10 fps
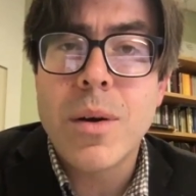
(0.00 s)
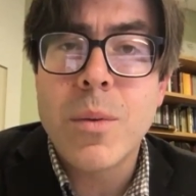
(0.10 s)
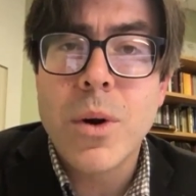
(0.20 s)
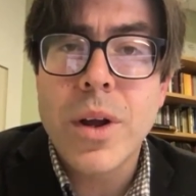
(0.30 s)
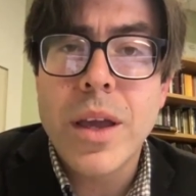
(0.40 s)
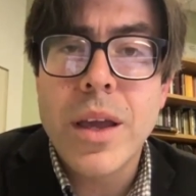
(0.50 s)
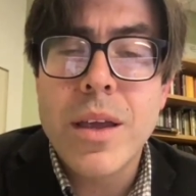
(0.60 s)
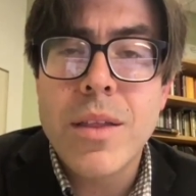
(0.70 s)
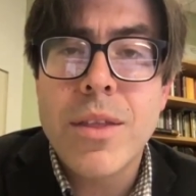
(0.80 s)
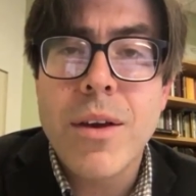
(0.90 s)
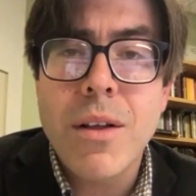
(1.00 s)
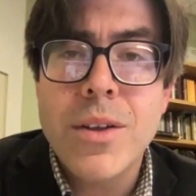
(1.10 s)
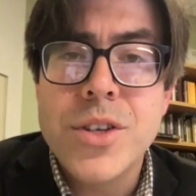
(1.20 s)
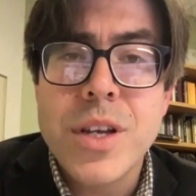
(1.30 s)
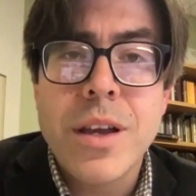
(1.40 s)
working in
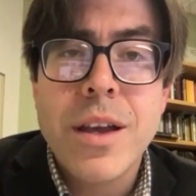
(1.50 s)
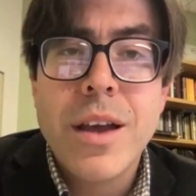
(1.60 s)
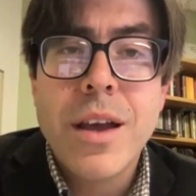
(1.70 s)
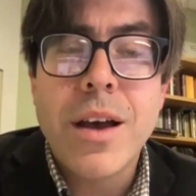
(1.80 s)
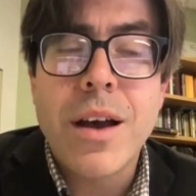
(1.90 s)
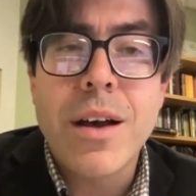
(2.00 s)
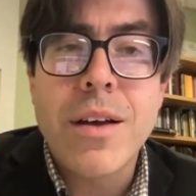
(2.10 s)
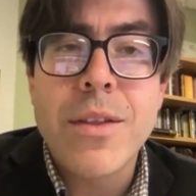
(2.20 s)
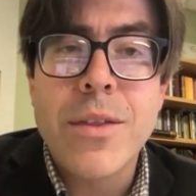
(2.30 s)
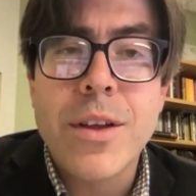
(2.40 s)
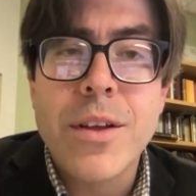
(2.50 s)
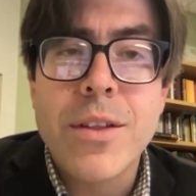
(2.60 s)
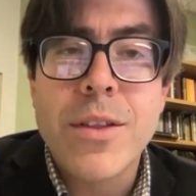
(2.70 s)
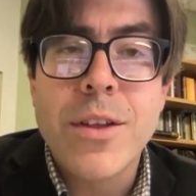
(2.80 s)
theology. The